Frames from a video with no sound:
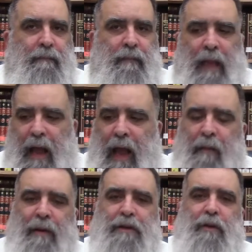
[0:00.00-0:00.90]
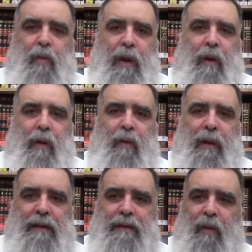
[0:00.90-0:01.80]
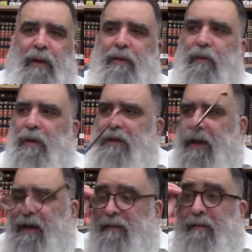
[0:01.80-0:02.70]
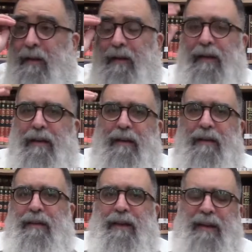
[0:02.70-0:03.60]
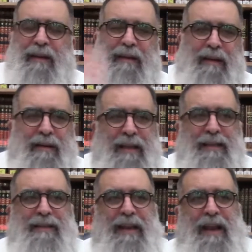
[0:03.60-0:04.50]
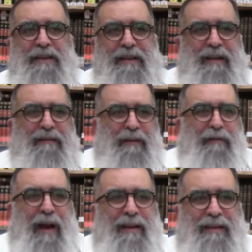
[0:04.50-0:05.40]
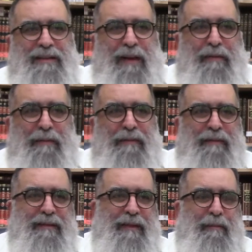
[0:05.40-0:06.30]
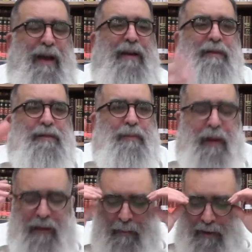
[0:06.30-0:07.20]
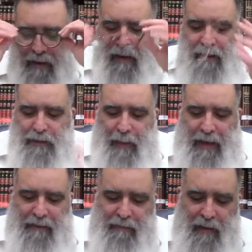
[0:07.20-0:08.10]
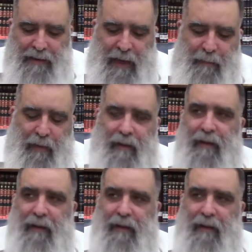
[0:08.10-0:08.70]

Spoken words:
Now, how much do we always want to achieve the destination, the final stuff? The final, spot. For example,